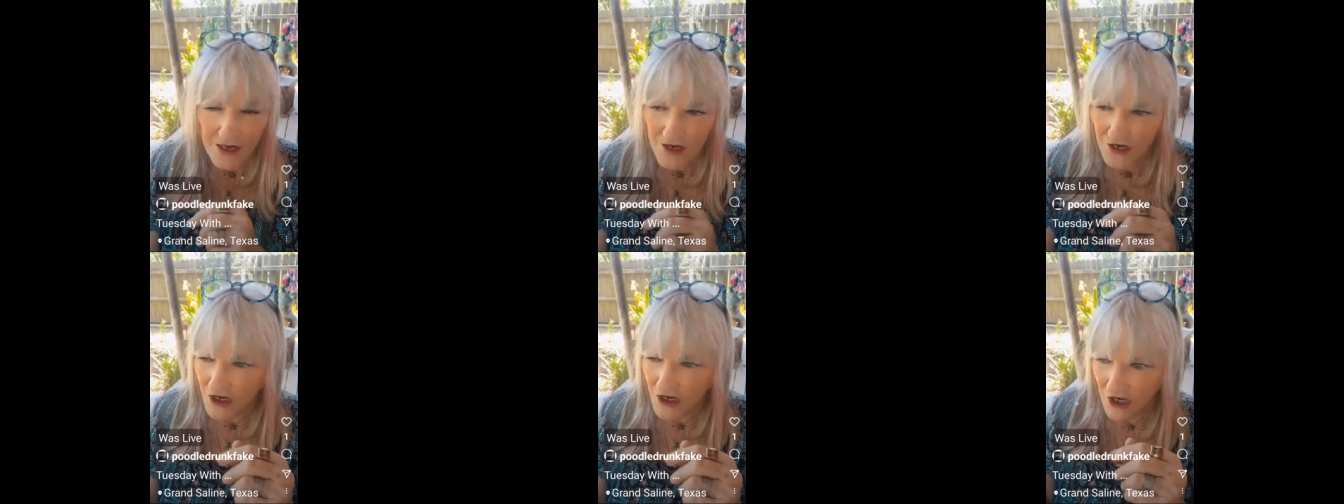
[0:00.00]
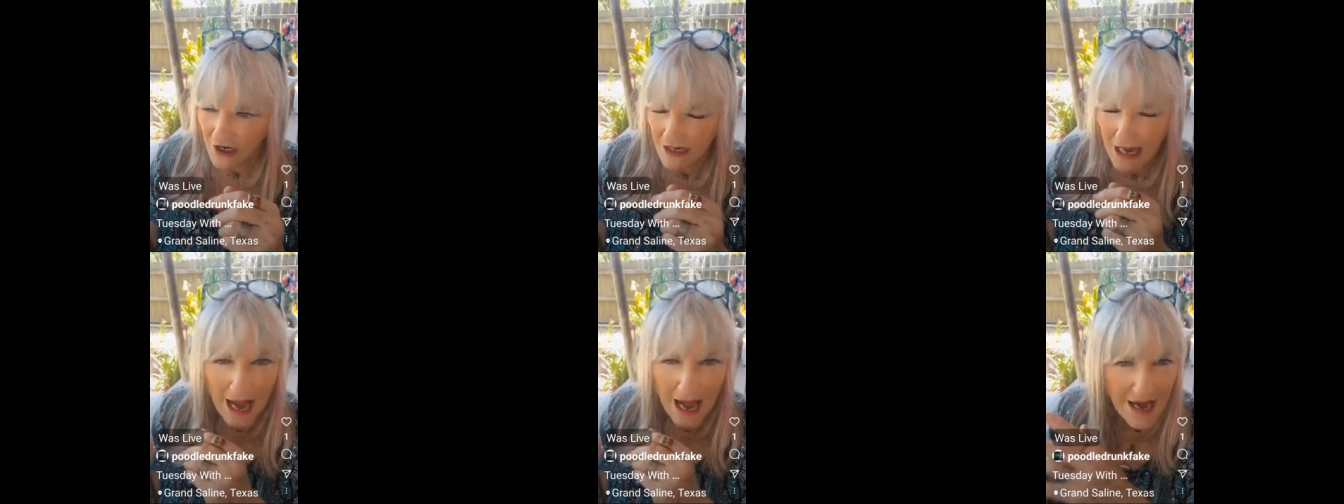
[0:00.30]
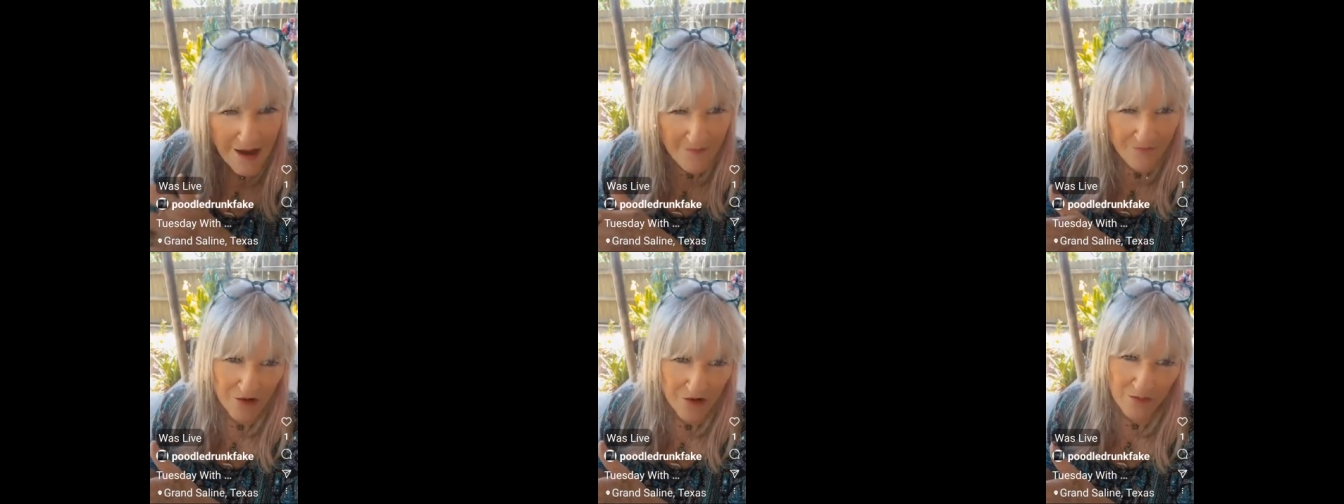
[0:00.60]
She
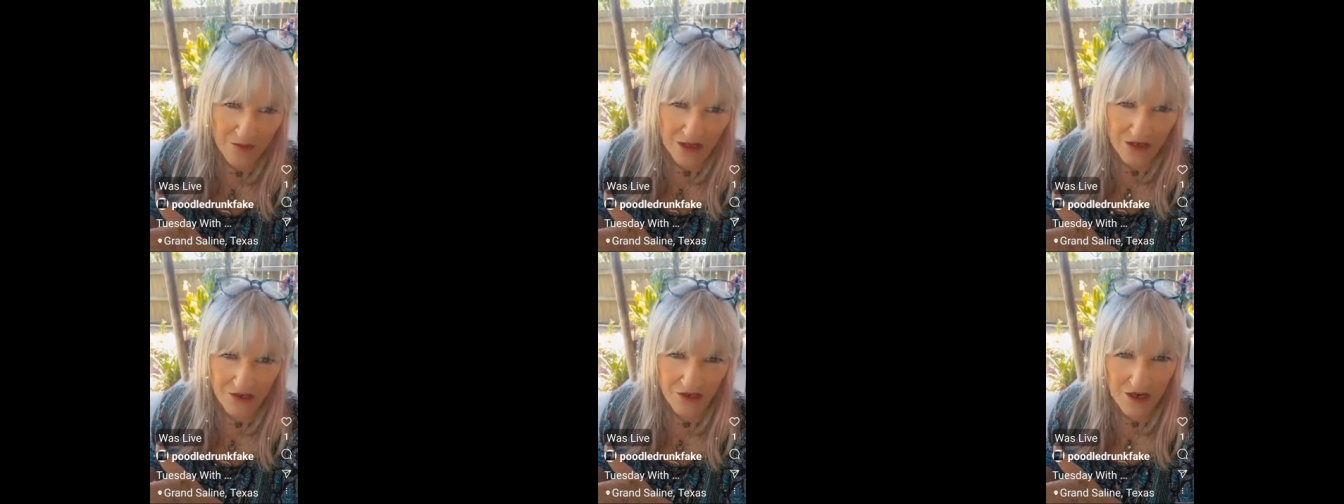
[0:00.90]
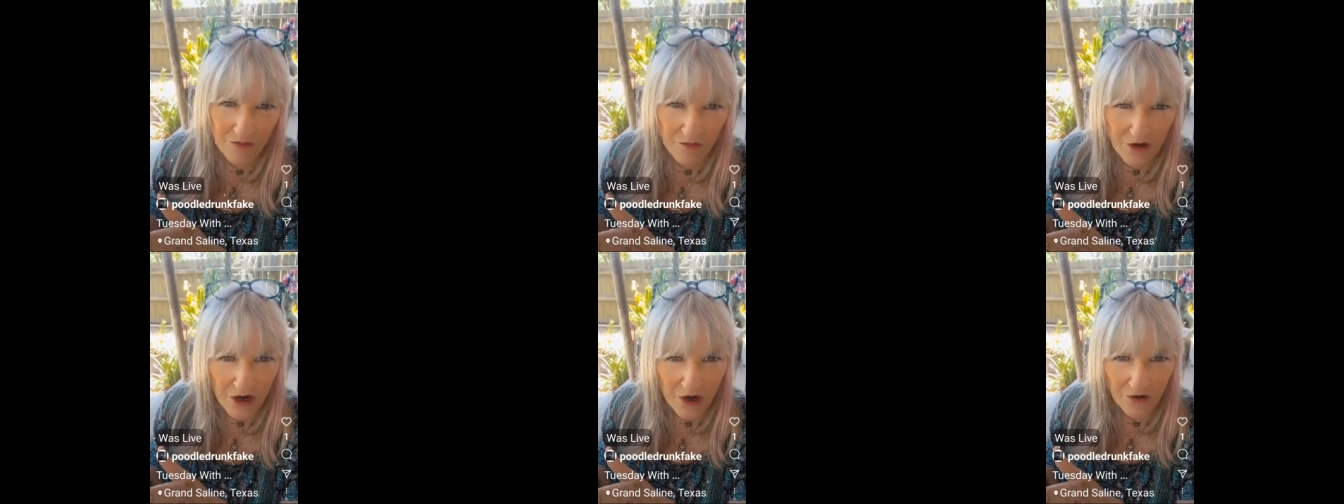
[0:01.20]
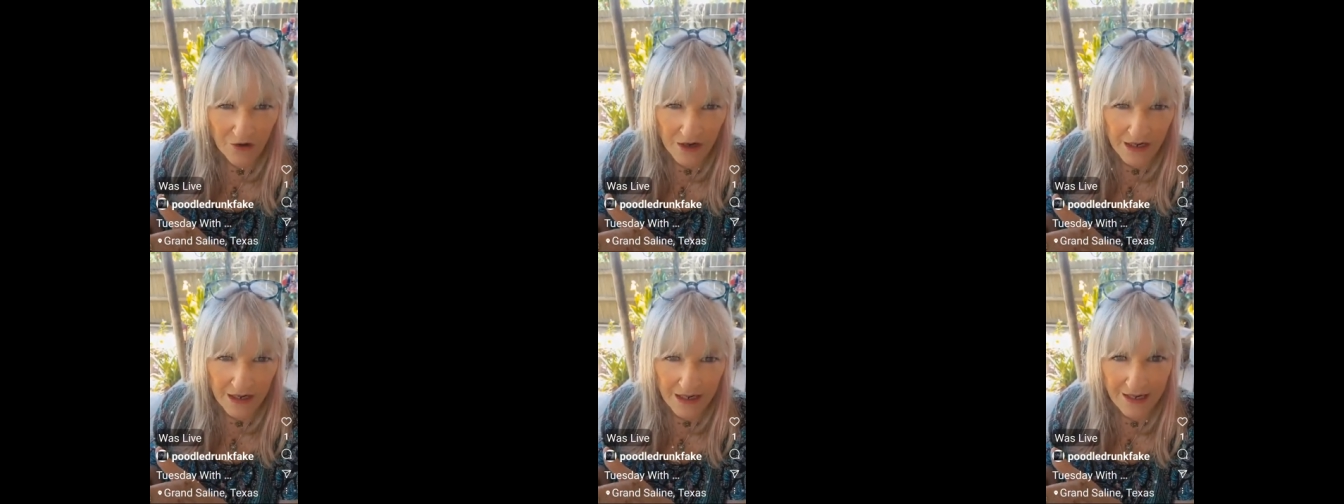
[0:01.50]
came from this
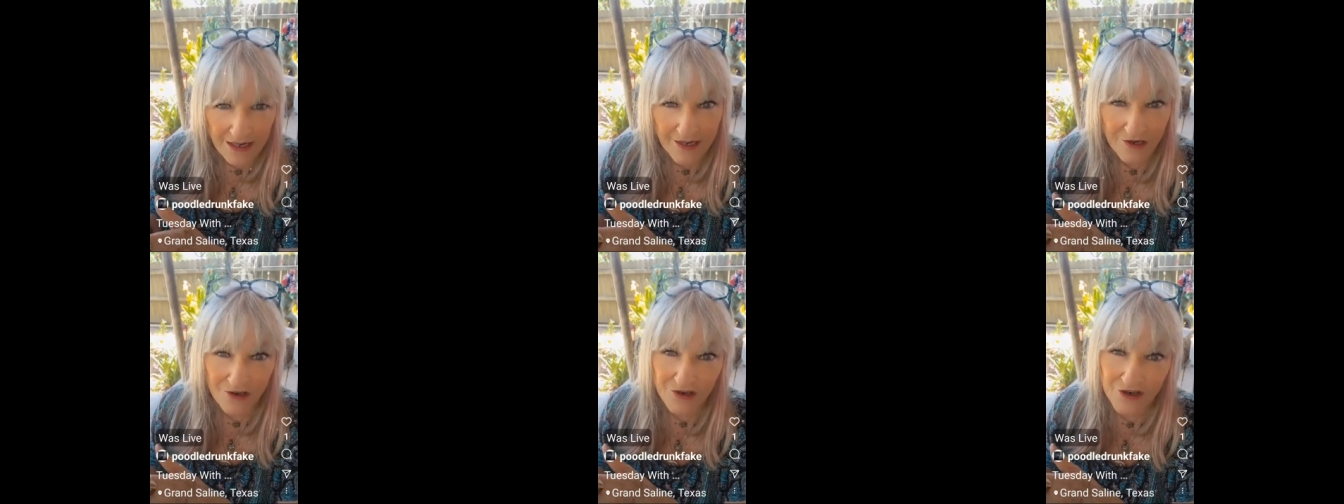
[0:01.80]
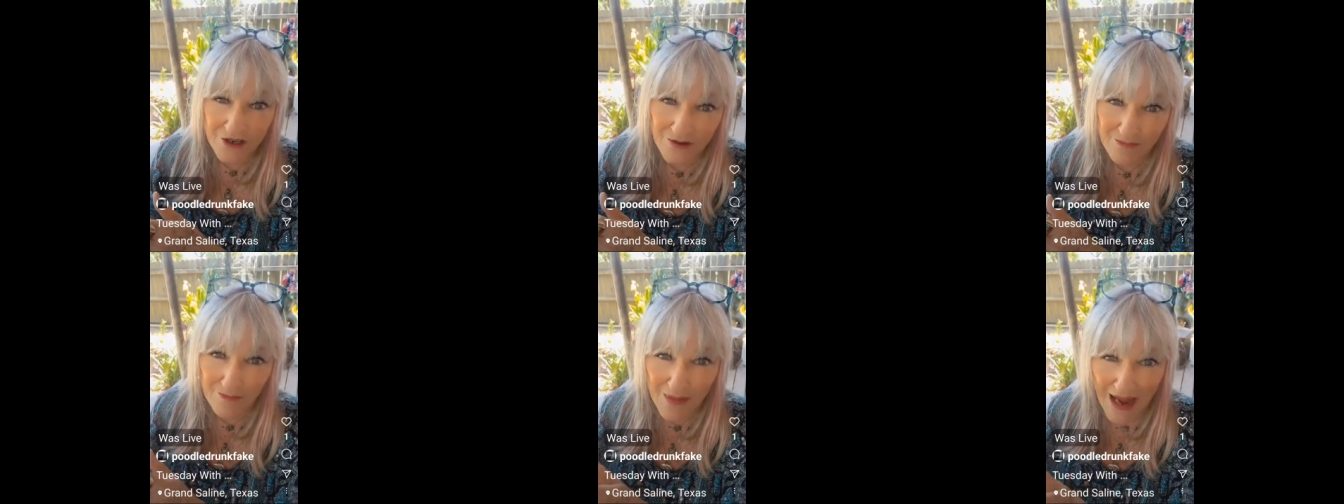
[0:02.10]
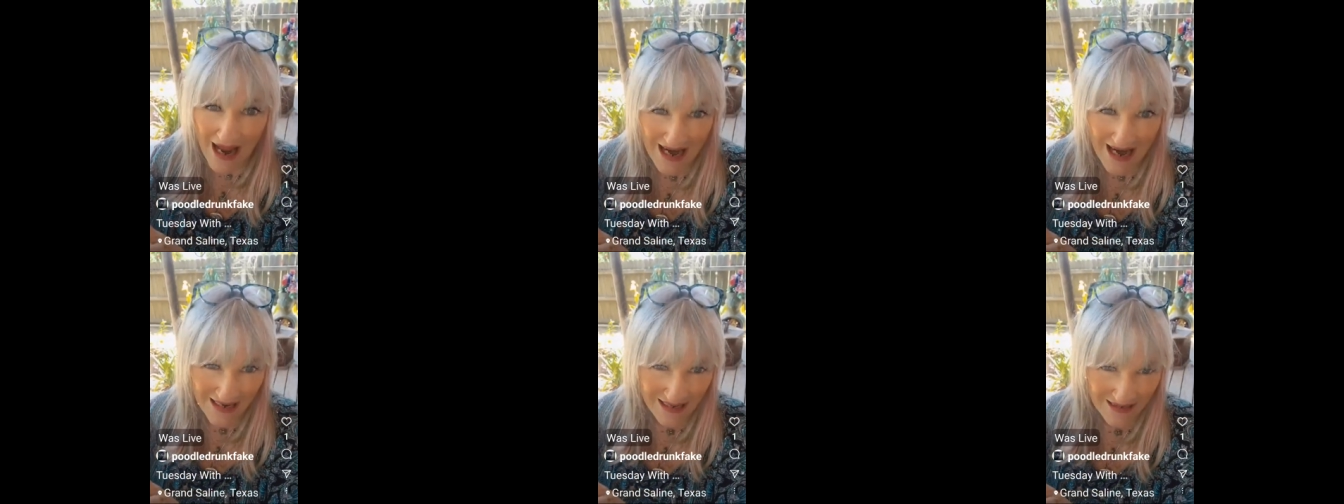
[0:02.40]
community and she's
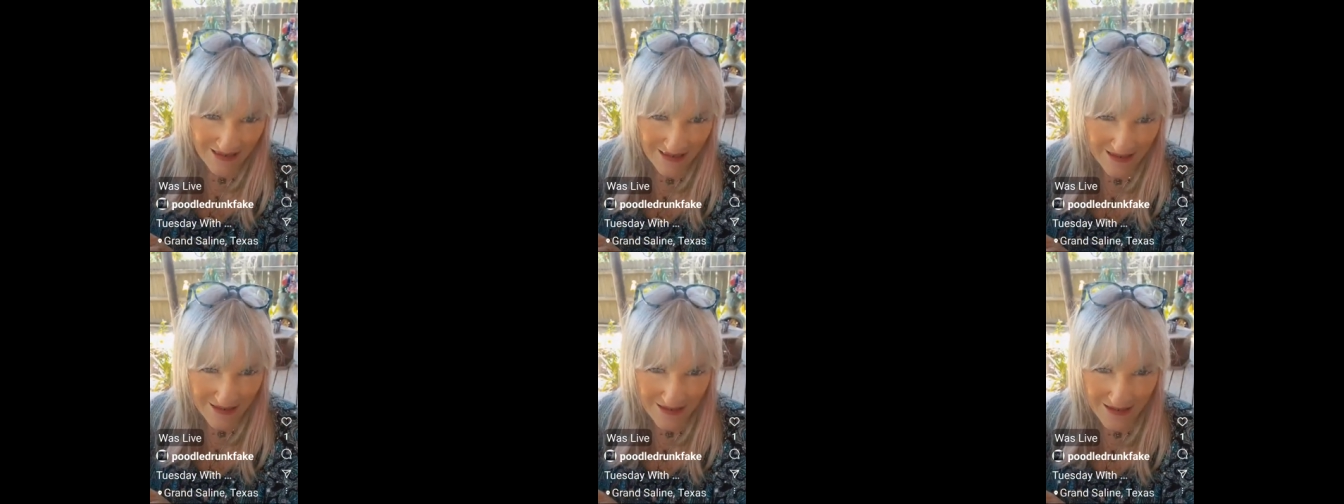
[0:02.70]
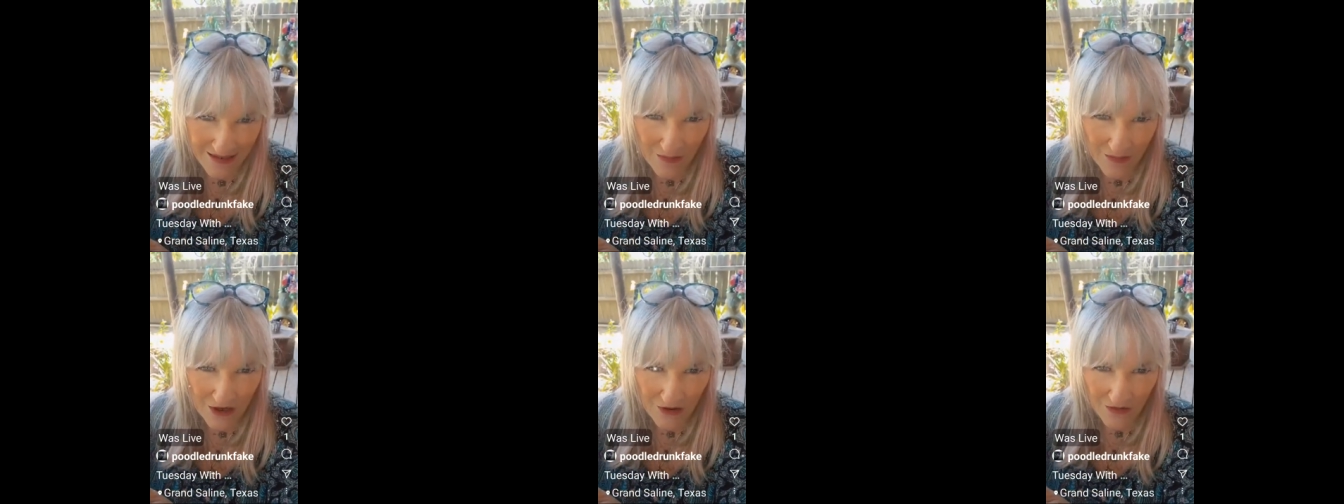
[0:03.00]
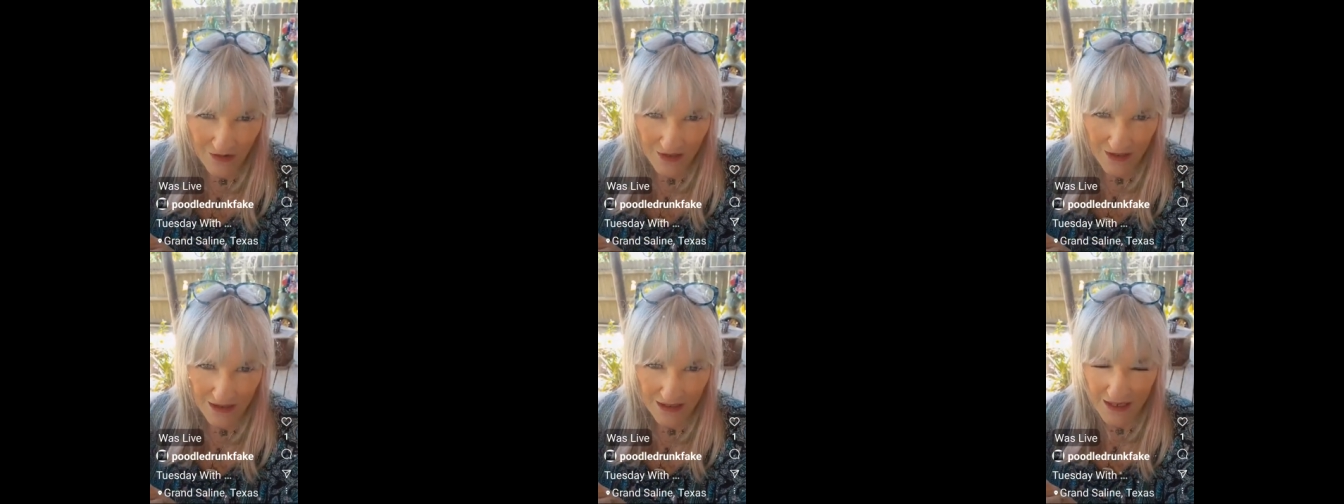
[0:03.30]
back in this
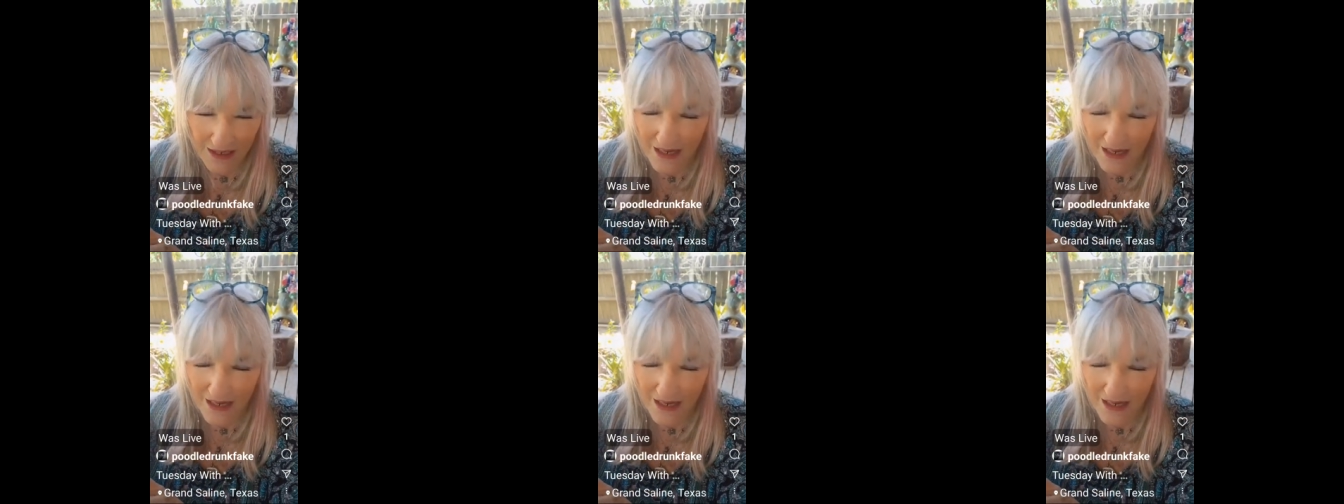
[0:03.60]
community